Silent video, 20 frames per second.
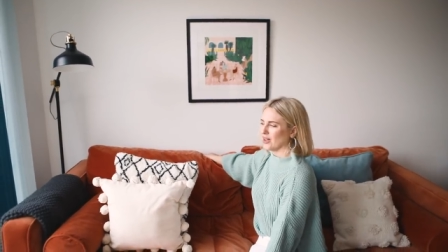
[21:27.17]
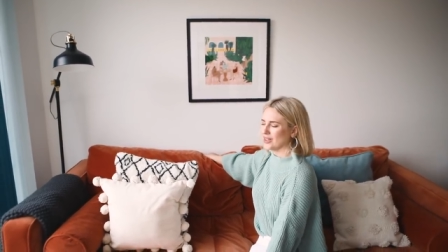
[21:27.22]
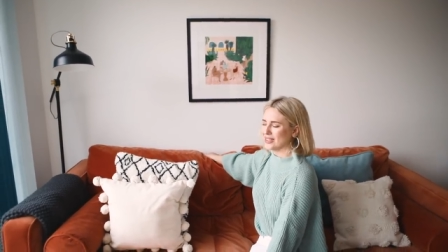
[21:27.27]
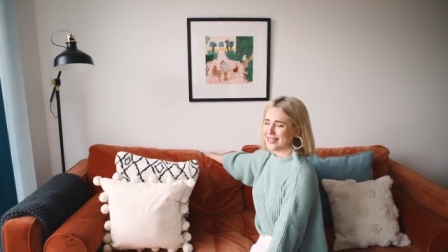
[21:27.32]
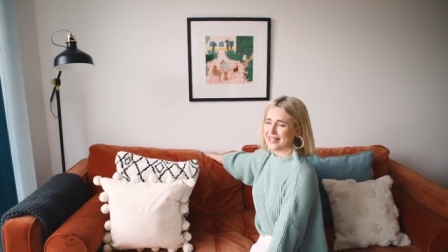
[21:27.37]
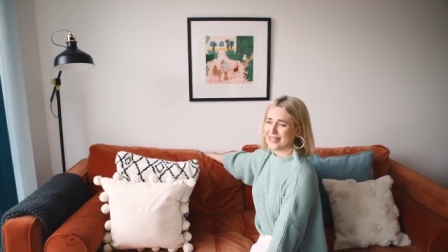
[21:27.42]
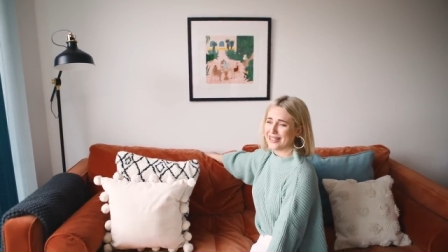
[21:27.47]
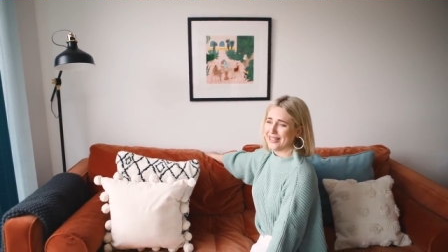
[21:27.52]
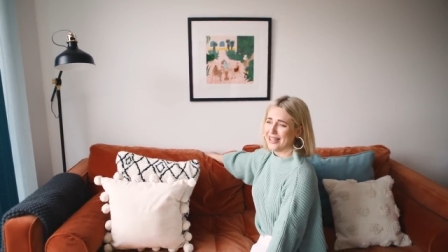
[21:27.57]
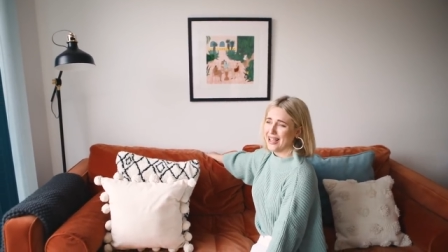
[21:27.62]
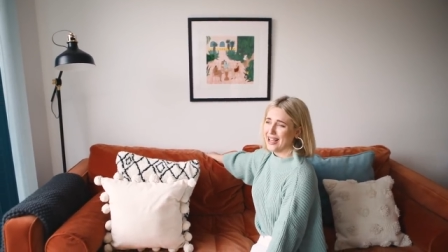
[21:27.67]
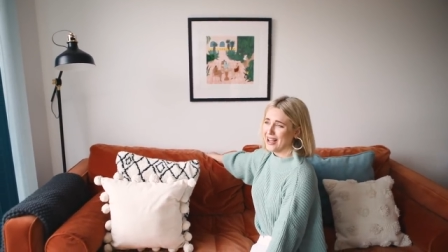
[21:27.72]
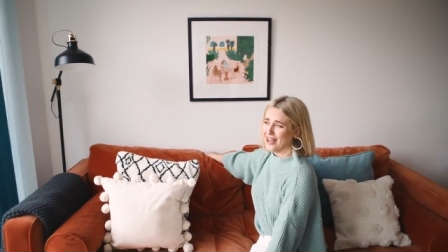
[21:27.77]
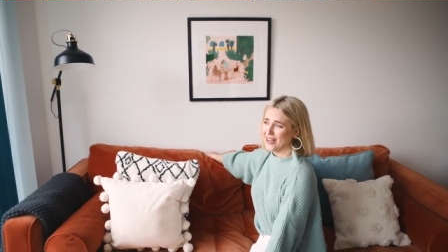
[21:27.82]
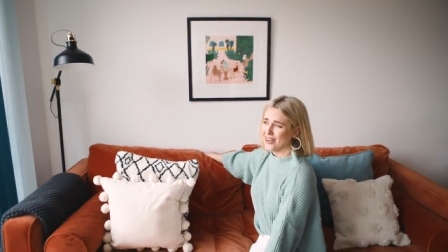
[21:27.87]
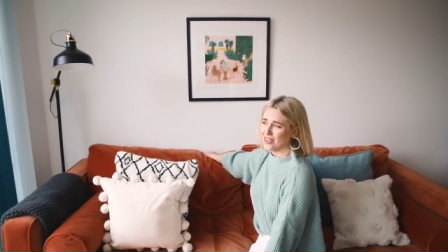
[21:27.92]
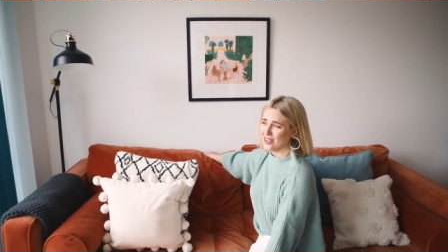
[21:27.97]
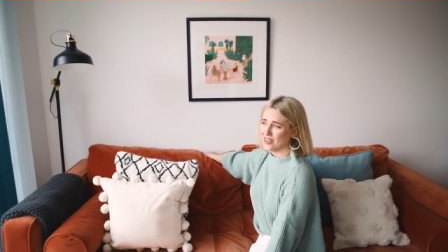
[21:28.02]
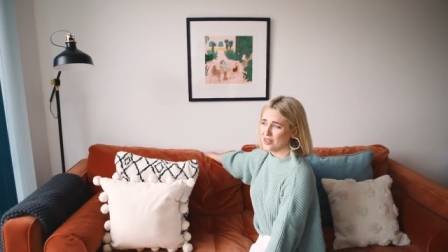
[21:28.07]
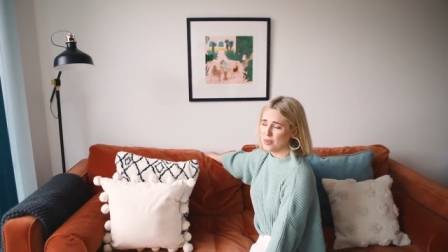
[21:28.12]
I was like,
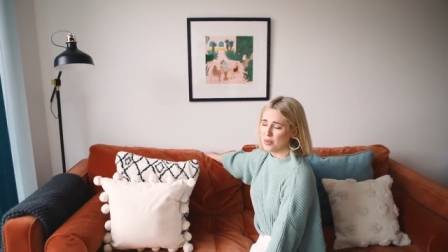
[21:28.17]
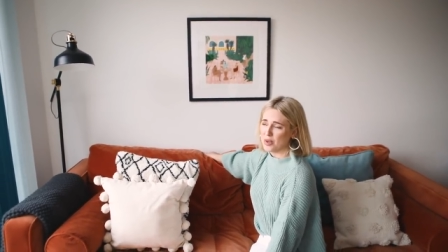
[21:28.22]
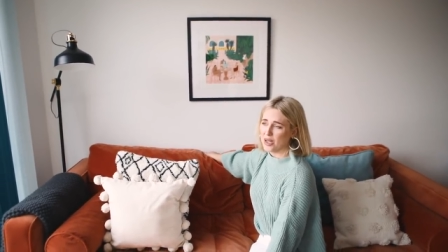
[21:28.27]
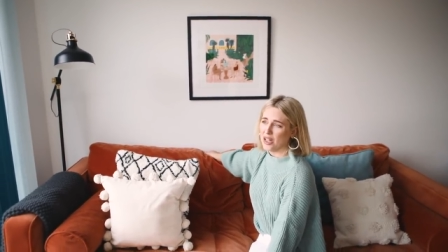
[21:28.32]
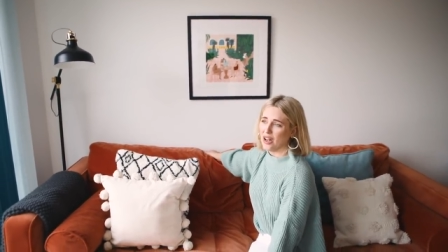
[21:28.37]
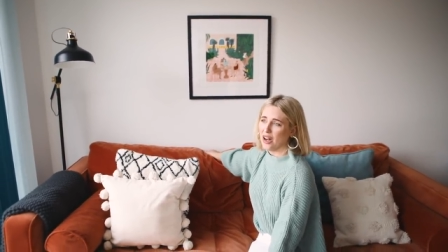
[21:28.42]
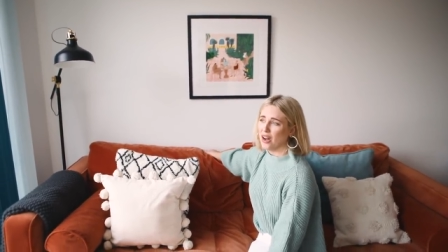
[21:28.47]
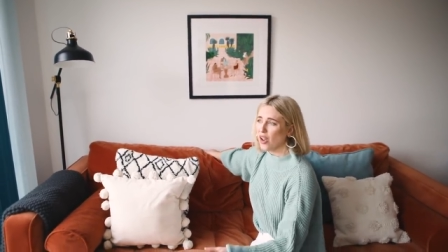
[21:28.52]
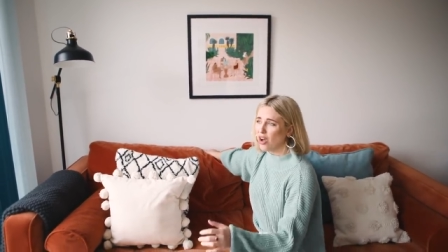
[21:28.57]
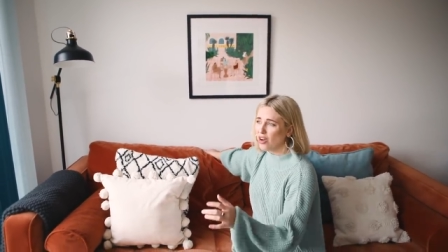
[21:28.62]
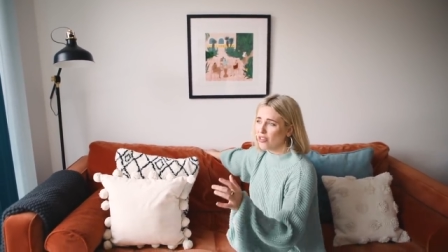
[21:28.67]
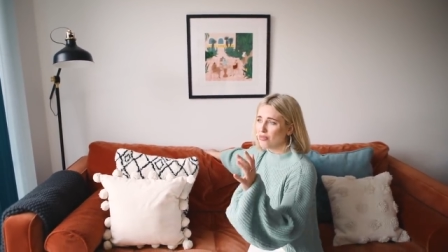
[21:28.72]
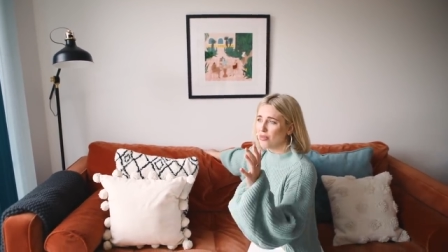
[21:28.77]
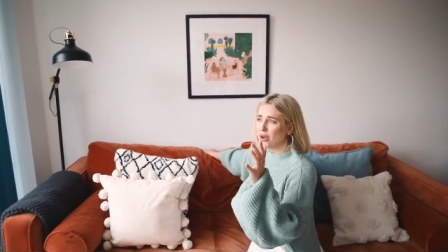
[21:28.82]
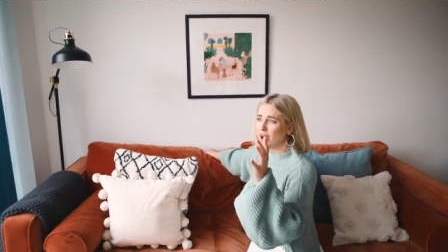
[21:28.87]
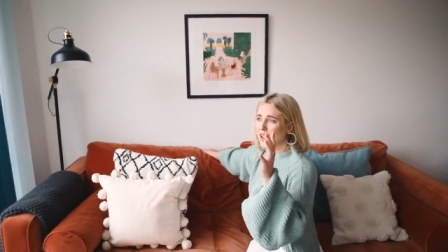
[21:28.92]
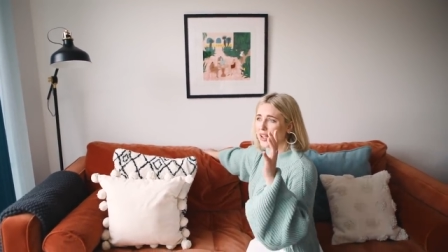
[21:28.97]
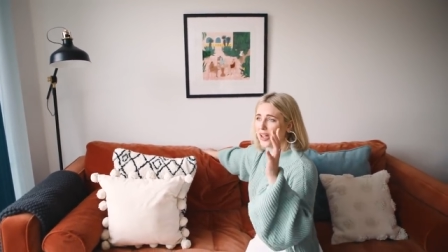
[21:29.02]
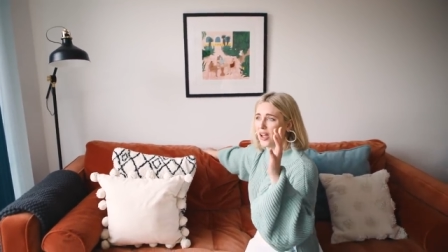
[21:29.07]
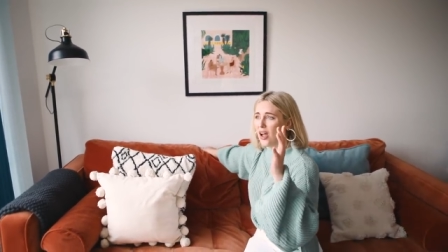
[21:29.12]
yeah, I know, but a lot of
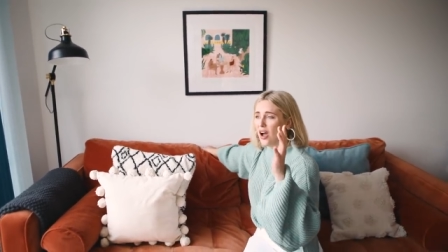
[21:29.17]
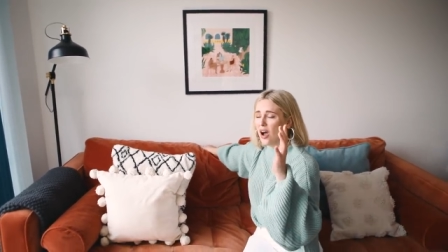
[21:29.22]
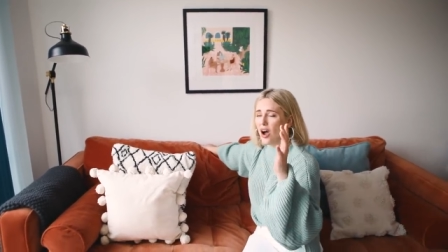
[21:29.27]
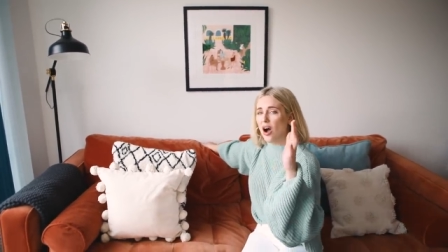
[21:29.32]
my